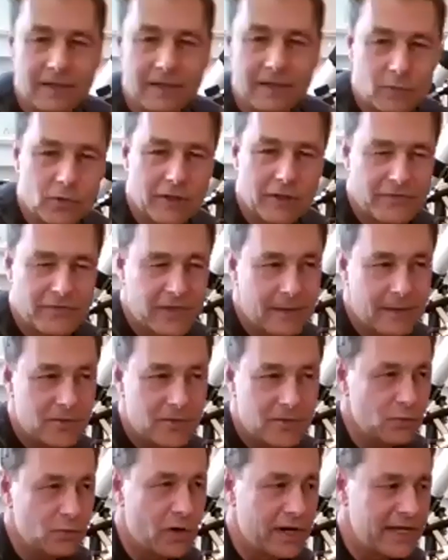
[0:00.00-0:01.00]
the rule of thumb is
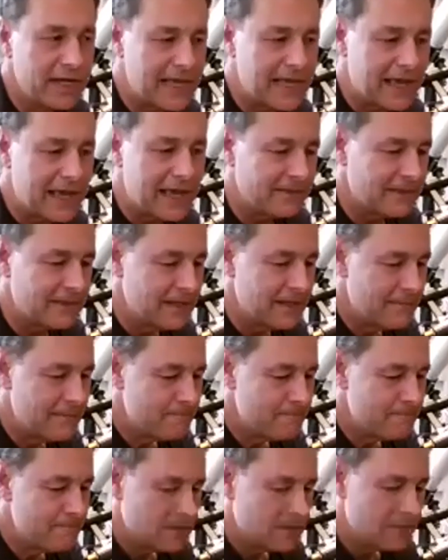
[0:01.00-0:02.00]
you wanna get
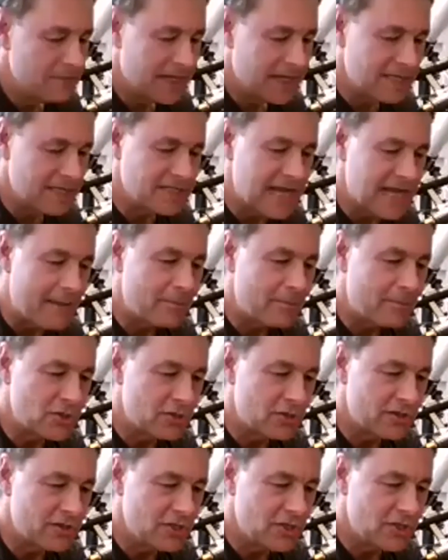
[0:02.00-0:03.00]
the biggest aperture
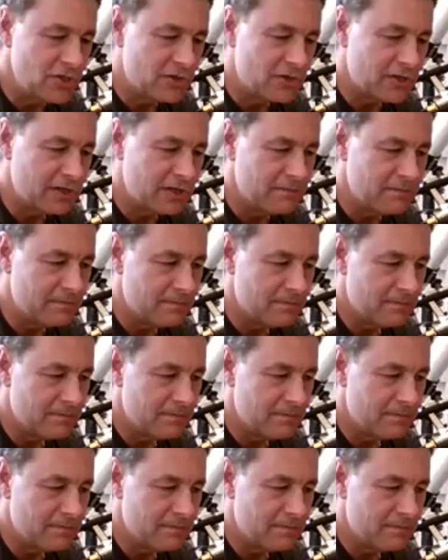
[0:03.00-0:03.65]
that you can